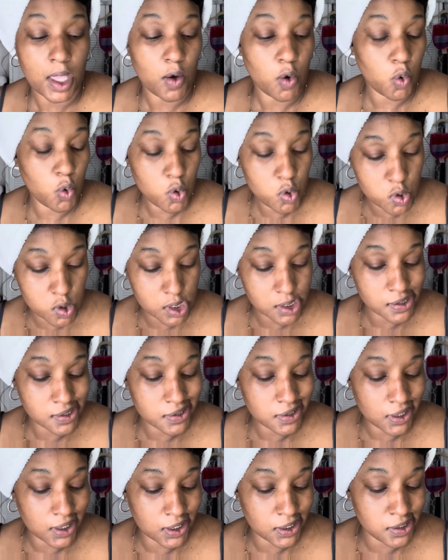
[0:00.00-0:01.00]

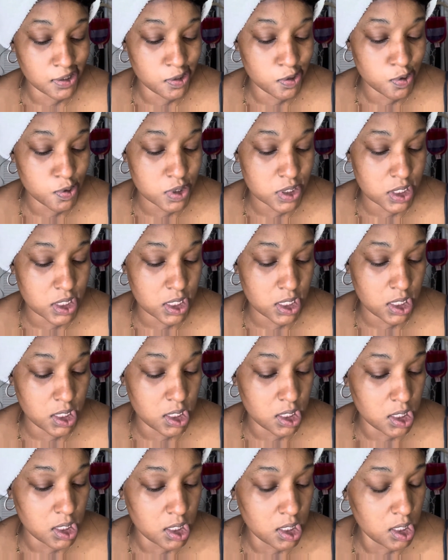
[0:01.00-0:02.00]
Or I use
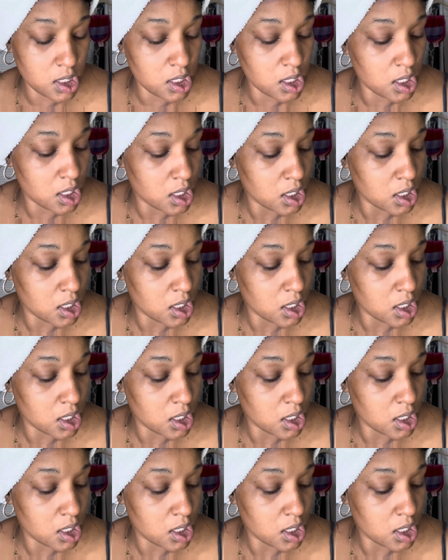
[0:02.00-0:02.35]
the